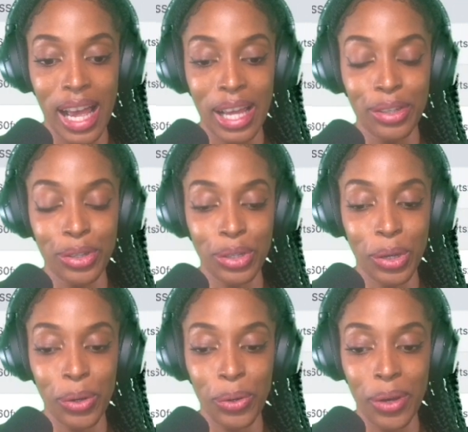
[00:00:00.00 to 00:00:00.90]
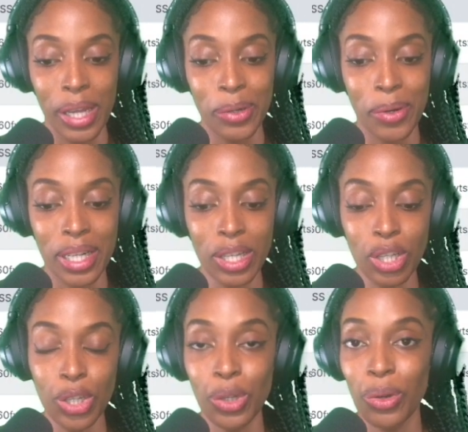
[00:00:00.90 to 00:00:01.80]
So in order to
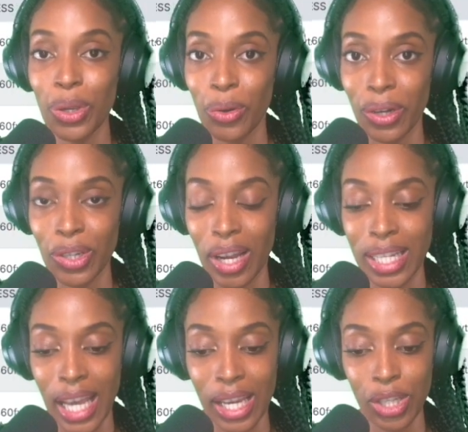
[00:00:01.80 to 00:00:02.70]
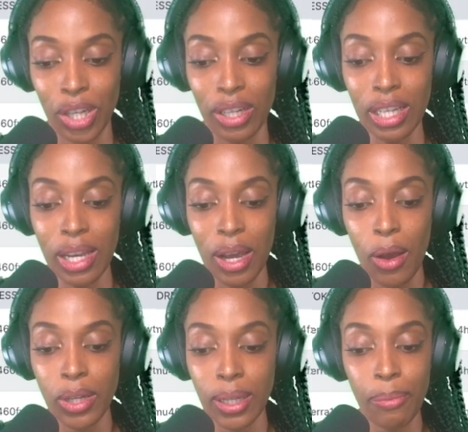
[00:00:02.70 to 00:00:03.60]
show your transaction,
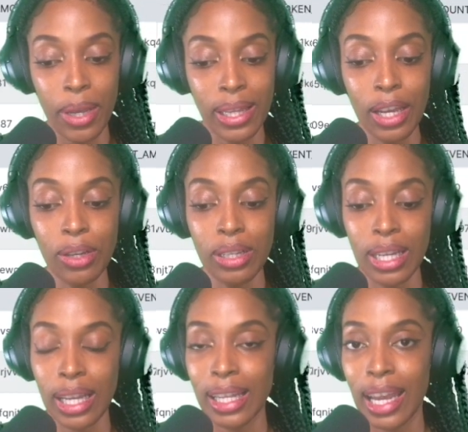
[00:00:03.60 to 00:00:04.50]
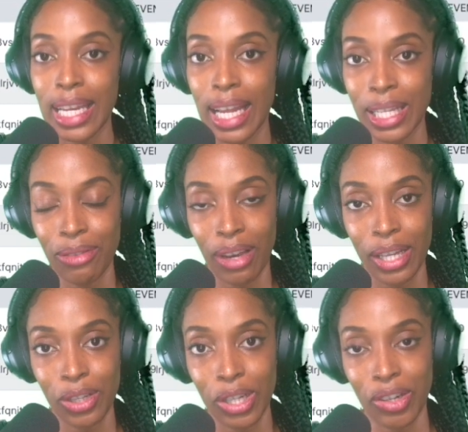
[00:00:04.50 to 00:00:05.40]
something that uniquely
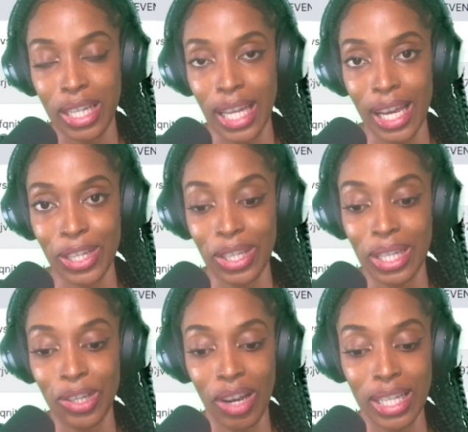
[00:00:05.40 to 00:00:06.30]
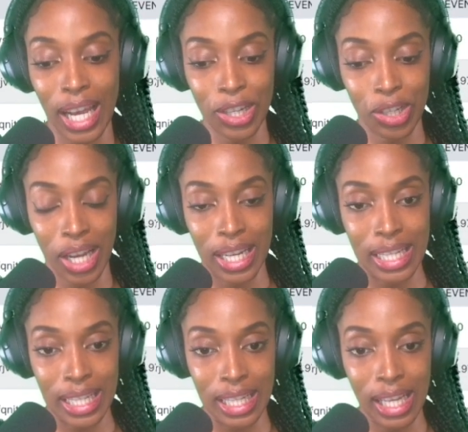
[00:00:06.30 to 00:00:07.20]
identifies your transaction is a transaction
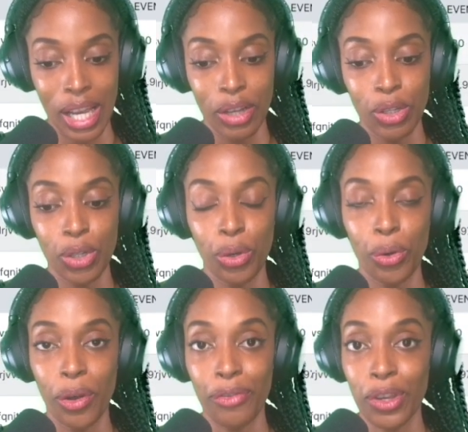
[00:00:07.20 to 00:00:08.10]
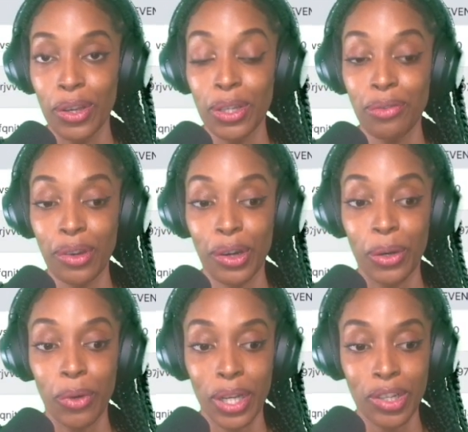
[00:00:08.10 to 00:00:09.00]
ID. So for you to figure out
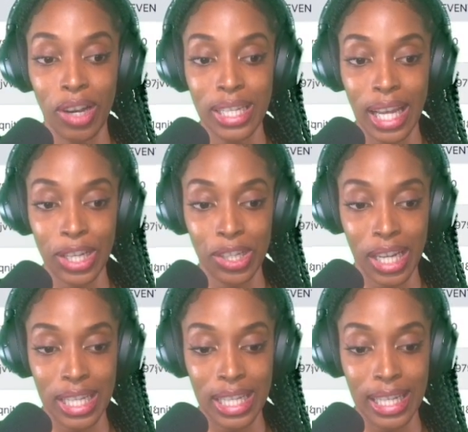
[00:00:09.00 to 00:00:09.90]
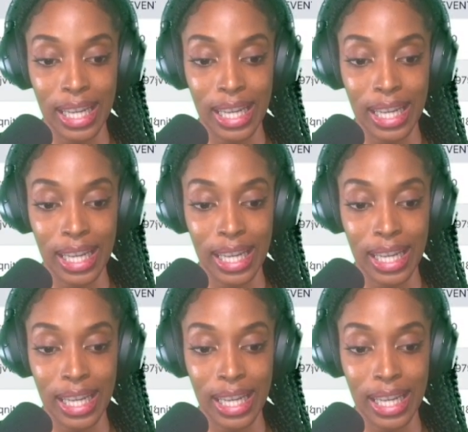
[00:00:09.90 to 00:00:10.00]
what your transaction ID